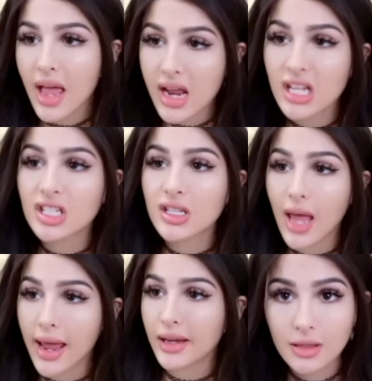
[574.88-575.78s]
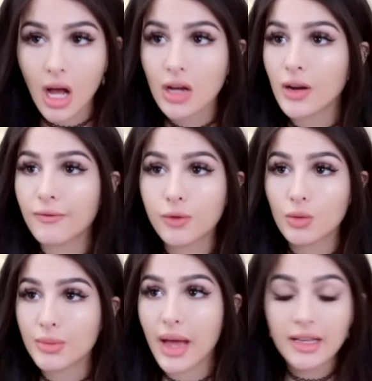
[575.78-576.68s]
And it's cake. Y'all couldn't
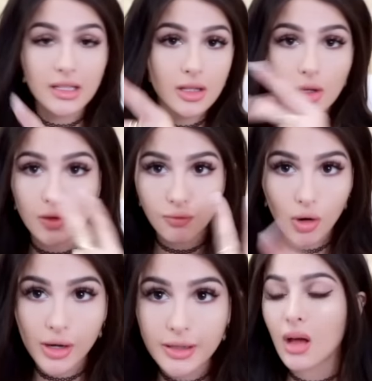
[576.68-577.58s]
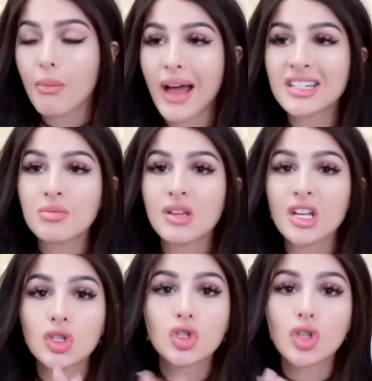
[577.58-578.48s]
fool me, I see those forks. Imagine
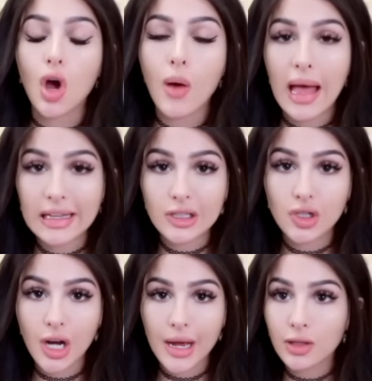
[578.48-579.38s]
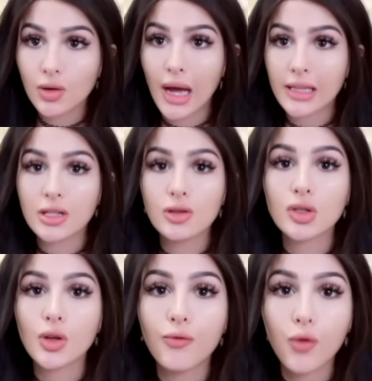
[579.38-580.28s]
being so extra that you had to
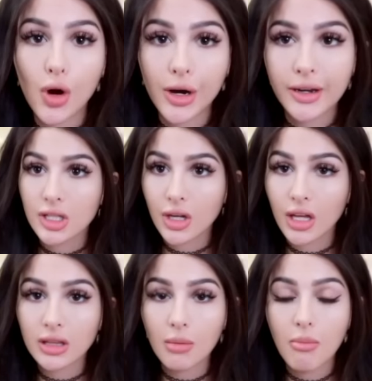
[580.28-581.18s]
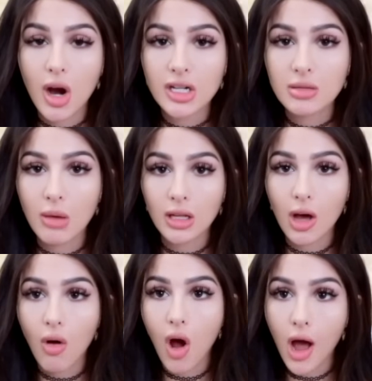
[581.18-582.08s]
use a fork to get the
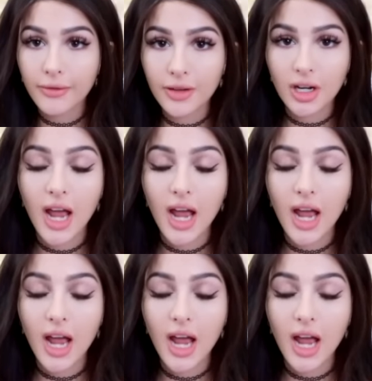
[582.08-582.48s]
marshmallow off your